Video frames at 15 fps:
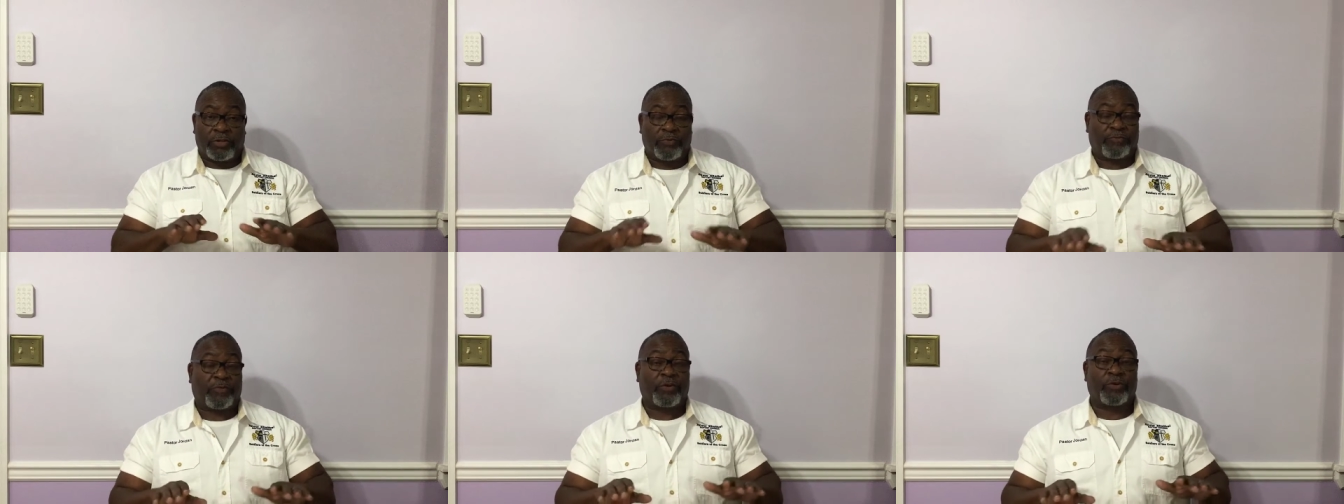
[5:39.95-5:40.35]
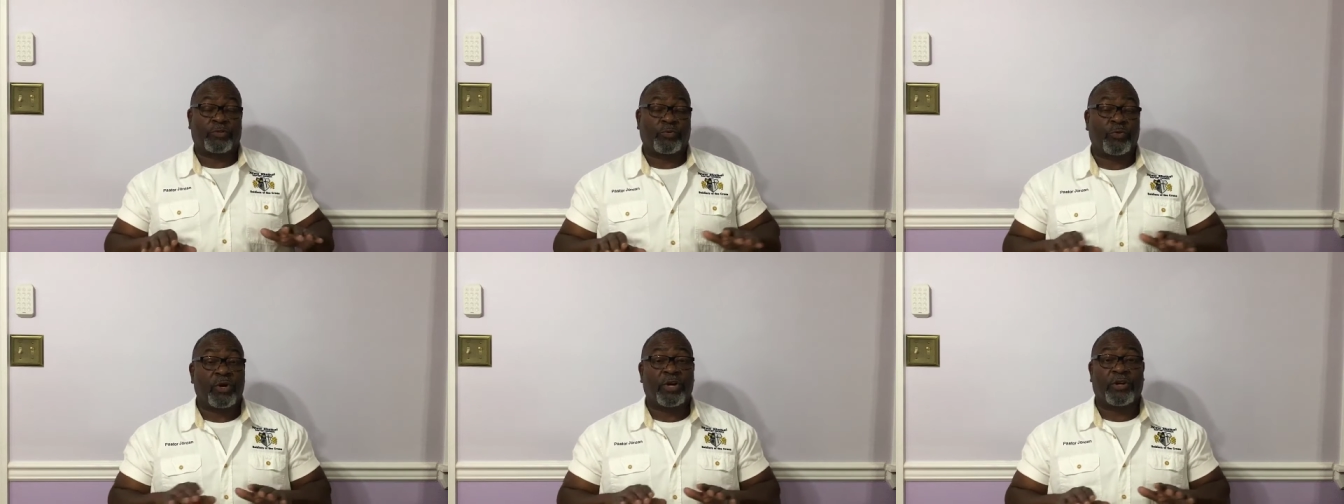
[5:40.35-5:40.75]
the
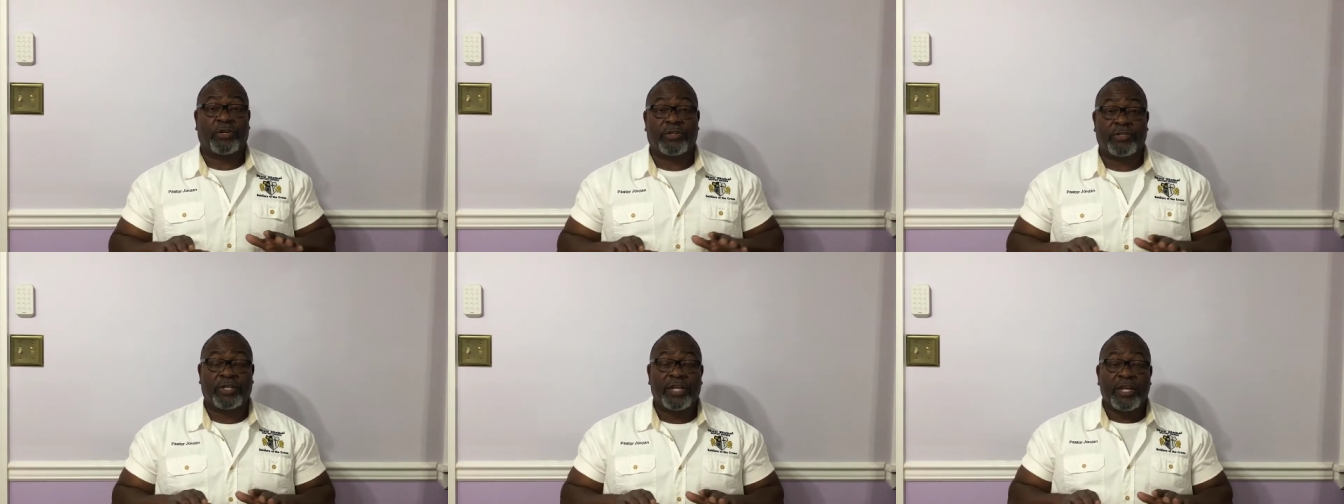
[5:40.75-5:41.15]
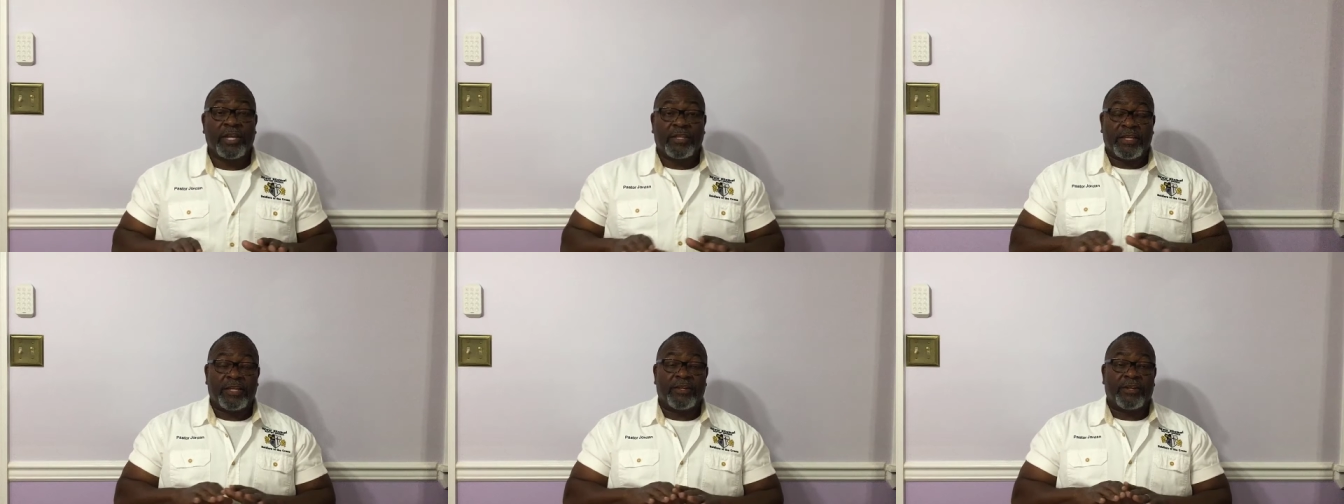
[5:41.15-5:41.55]
first word
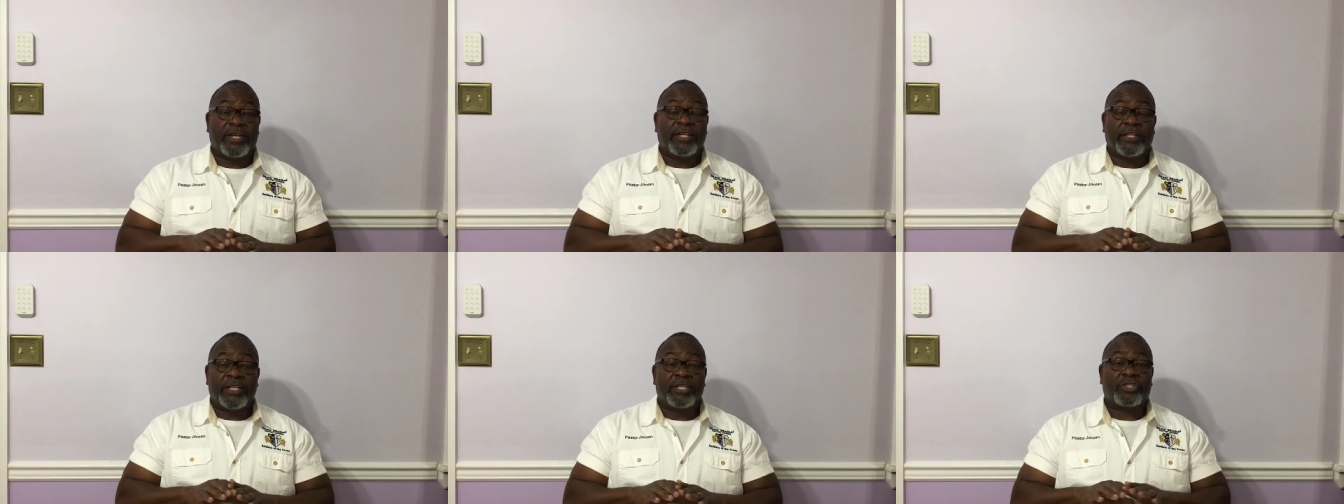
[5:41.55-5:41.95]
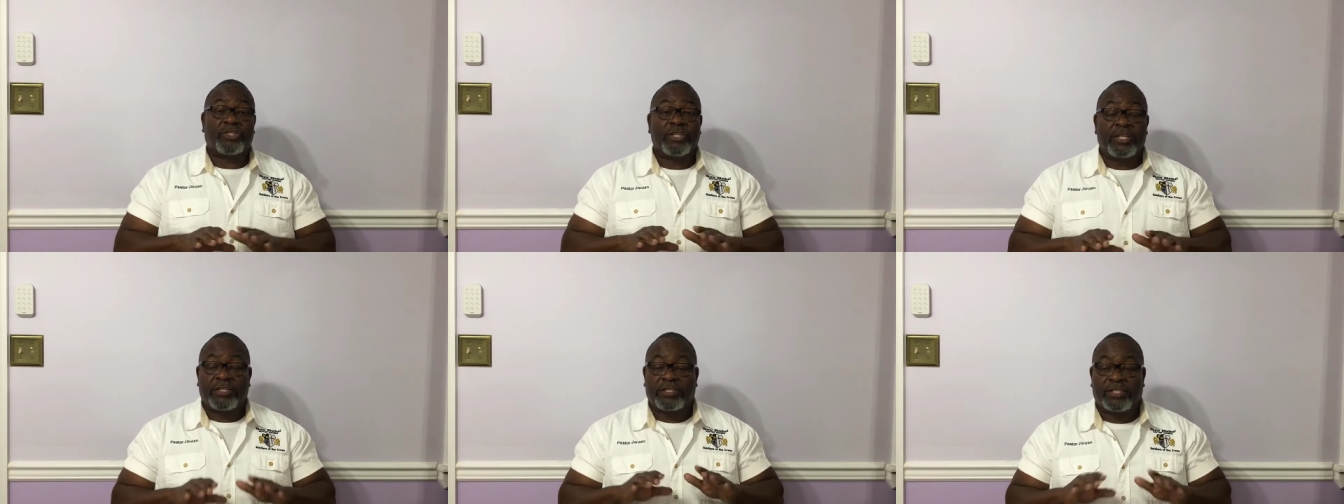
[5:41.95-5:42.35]
here in
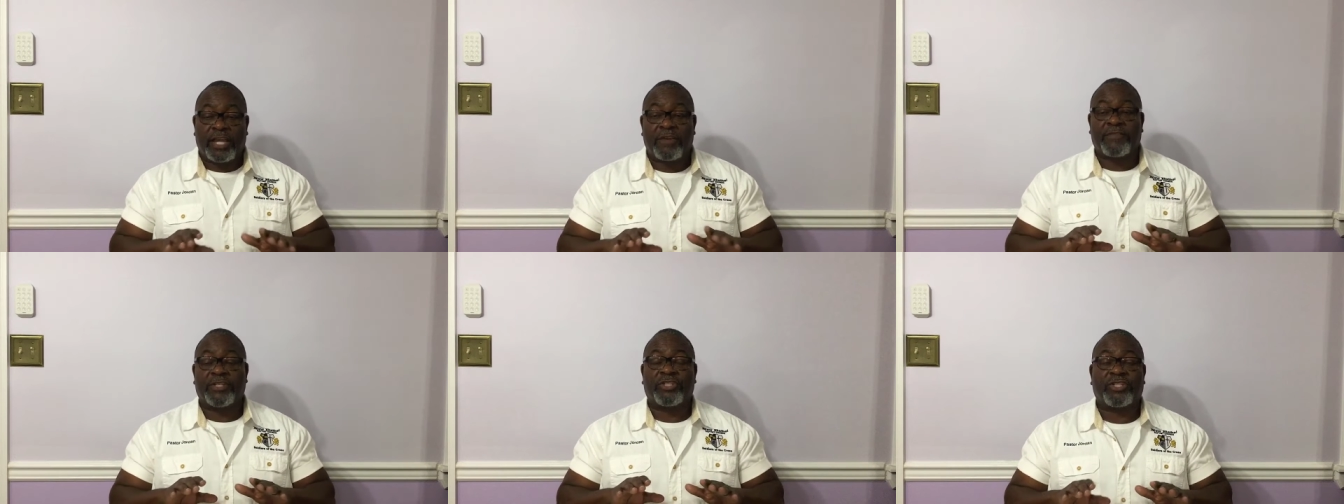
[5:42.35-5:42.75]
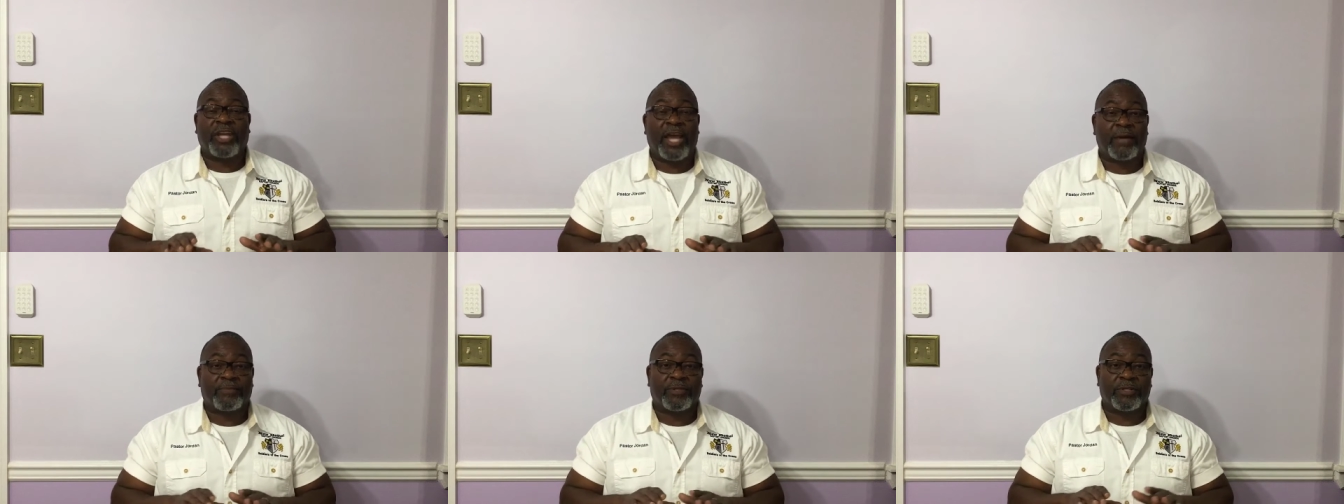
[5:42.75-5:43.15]
this seventh
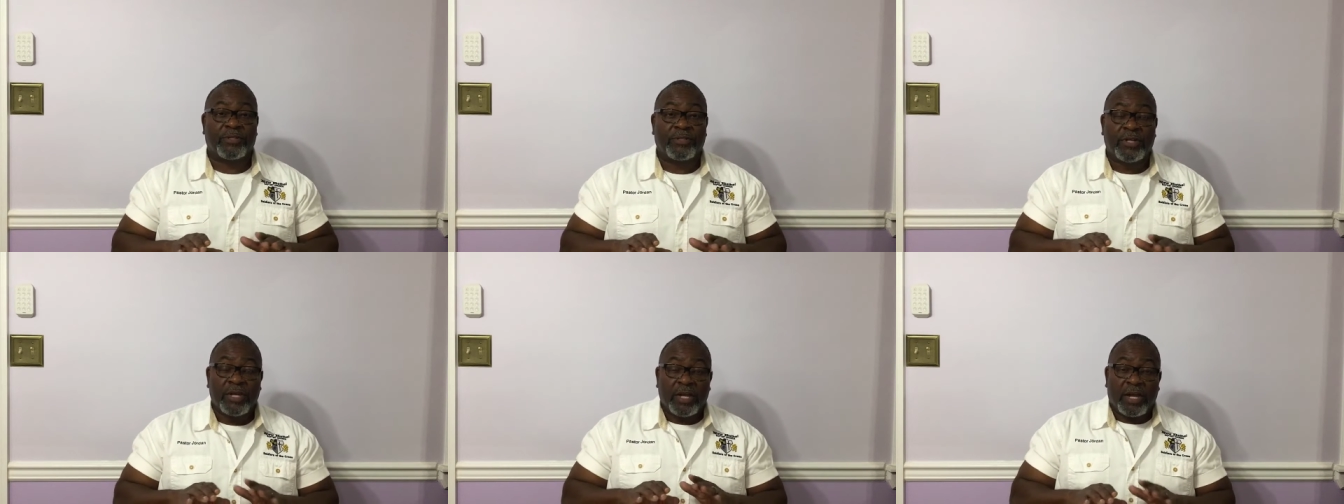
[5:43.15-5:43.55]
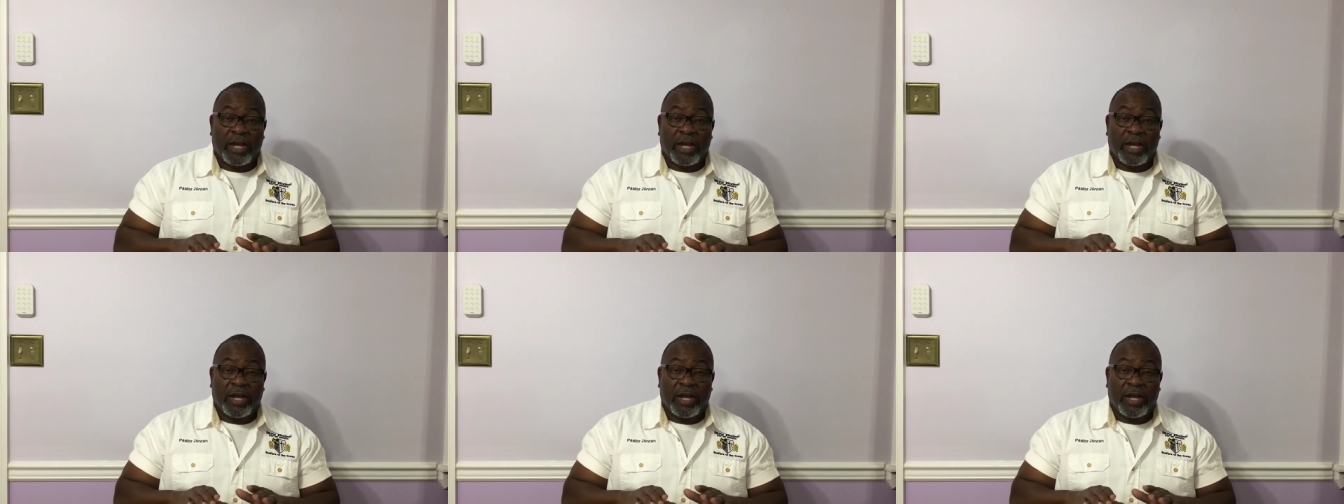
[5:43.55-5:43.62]
chapter